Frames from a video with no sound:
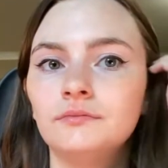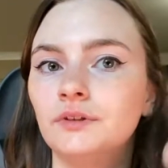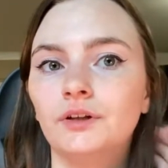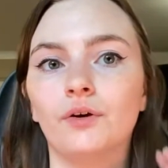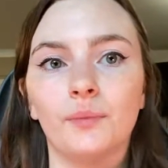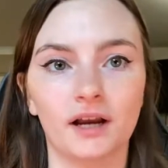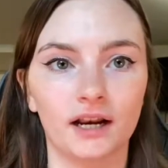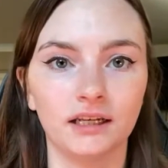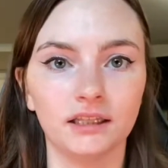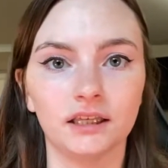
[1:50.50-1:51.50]
oh my
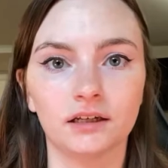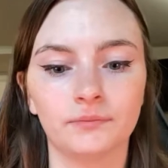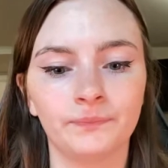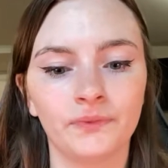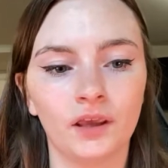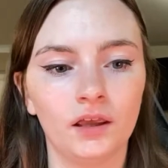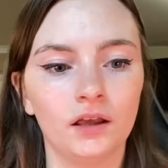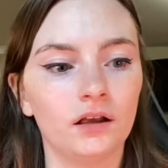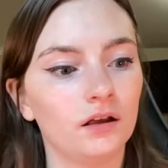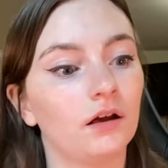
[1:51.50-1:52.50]
god, I need like
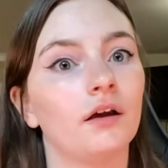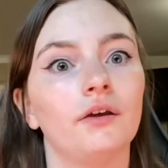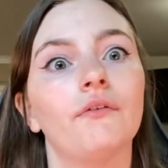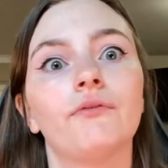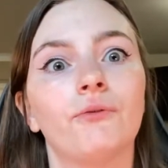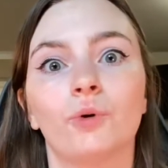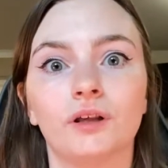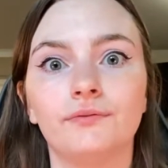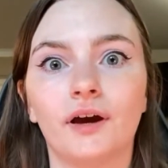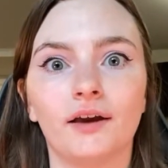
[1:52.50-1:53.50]
a
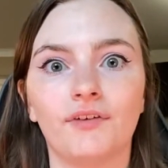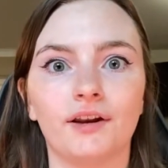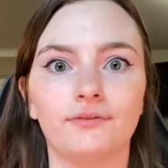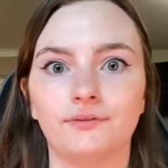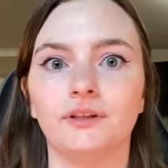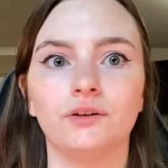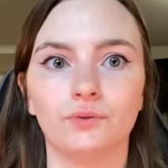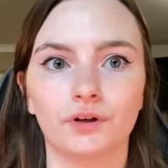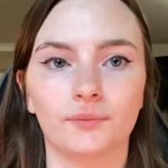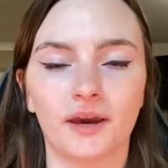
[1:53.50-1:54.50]
45 out of 50 in
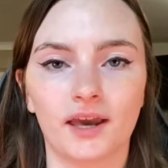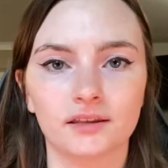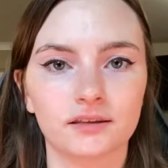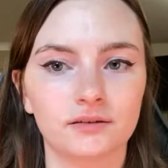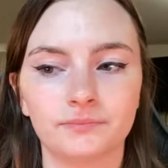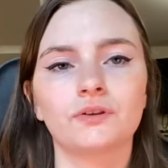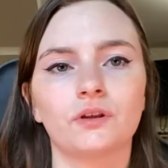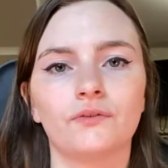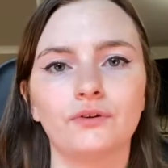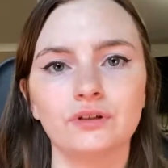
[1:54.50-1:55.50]
order to pass.
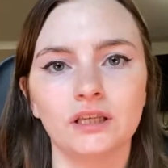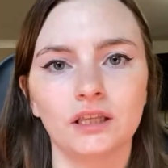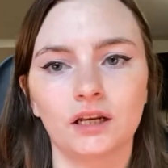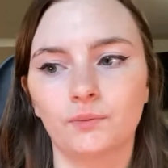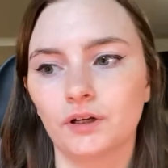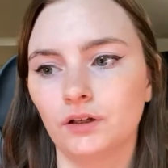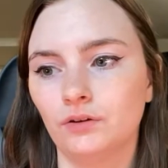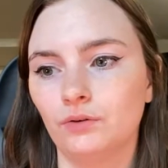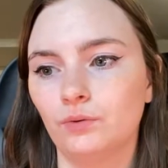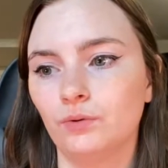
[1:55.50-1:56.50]
So the first thing that I wanted
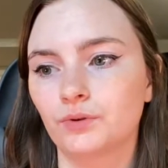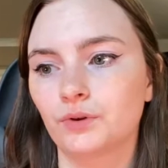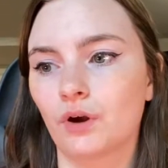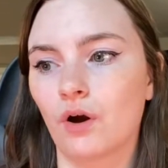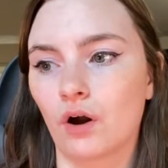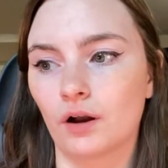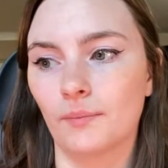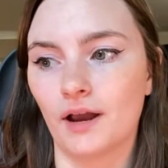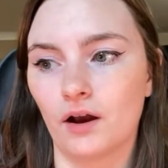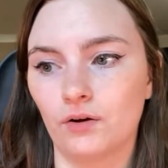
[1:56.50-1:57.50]
to talk
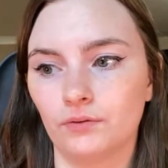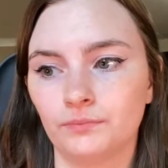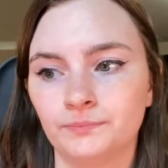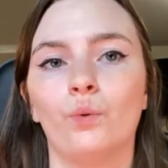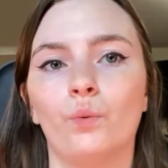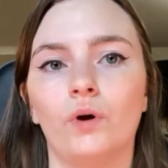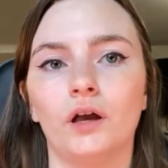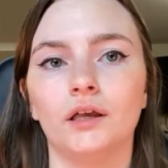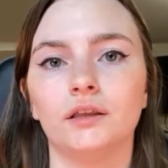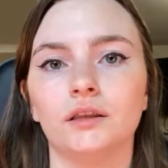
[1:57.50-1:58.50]
about
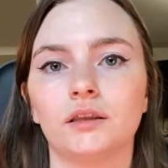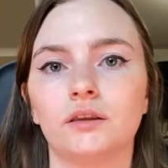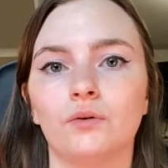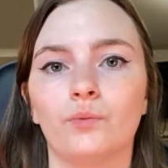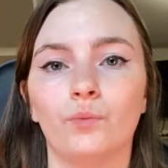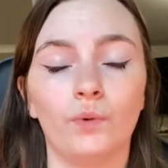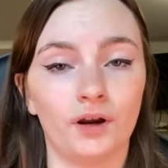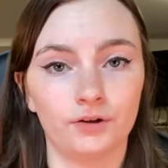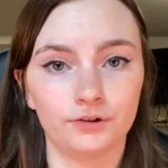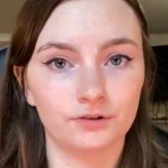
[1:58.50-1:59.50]
was
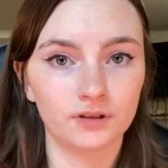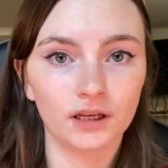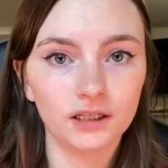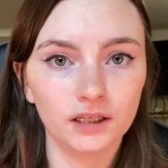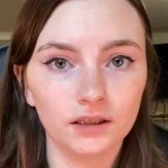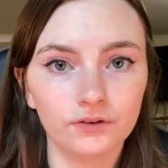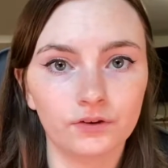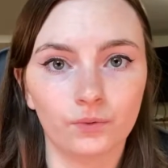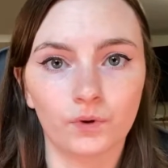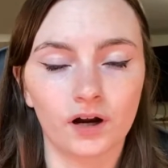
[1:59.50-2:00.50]
where you're studying.
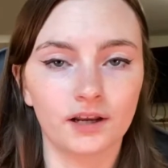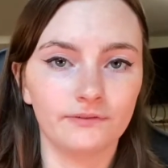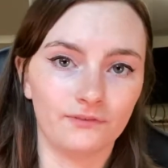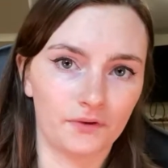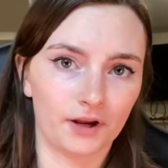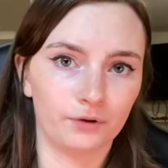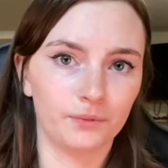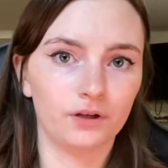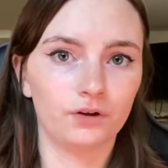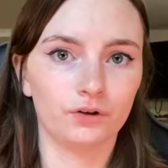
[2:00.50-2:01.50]
So what kind of environment